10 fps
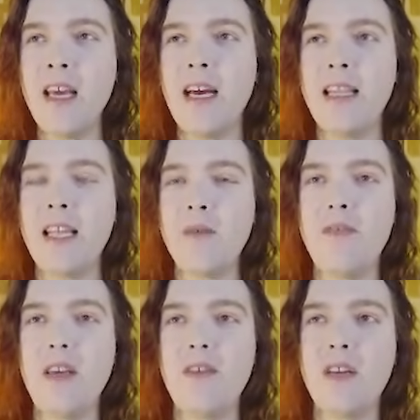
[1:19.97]
And then
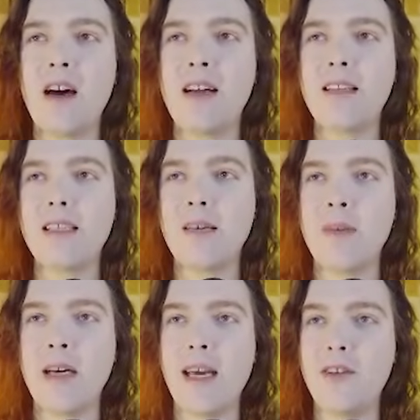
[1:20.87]
we've even got some
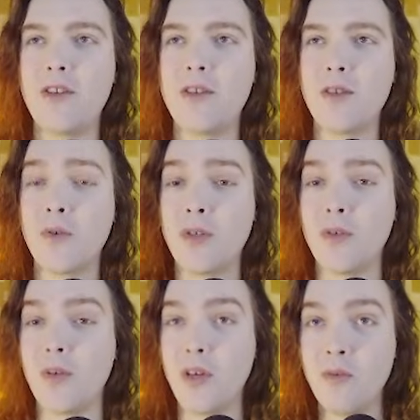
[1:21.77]
ancient Zone
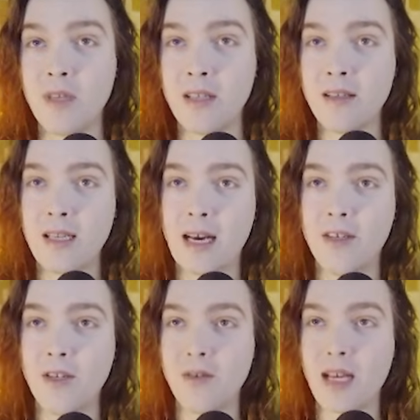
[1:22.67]
2 human
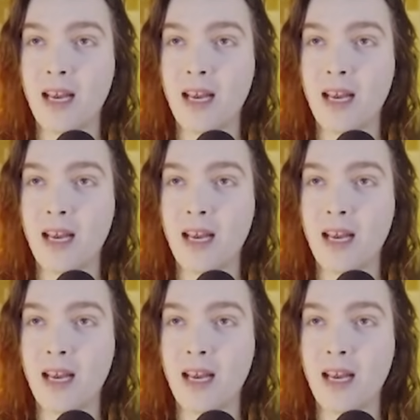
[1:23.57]
statues